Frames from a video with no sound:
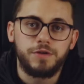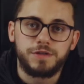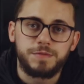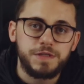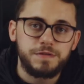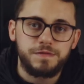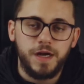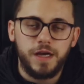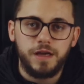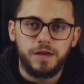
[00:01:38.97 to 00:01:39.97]
you can
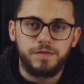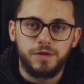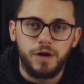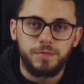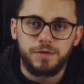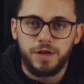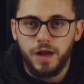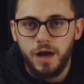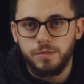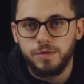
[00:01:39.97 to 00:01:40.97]
specify if you're uploading an
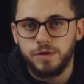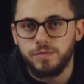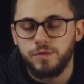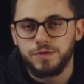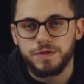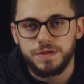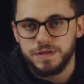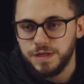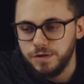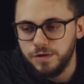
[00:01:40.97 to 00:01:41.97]
album or just a
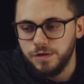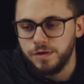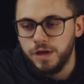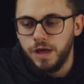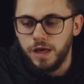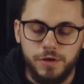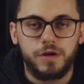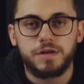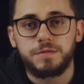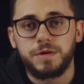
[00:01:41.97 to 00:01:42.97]
single. You can
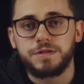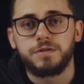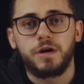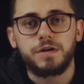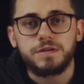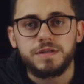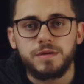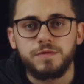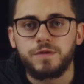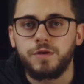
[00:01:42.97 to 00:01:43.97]
customize your artist
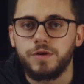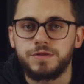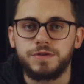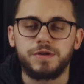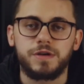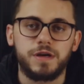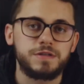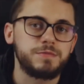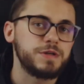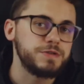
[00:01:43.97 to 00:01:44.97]
name, of course. You can
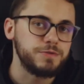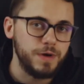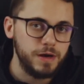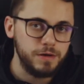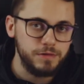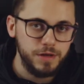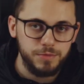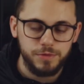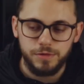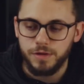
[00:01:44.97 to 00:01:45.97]
customize your record
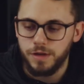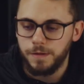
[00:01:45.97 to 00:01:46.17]
label.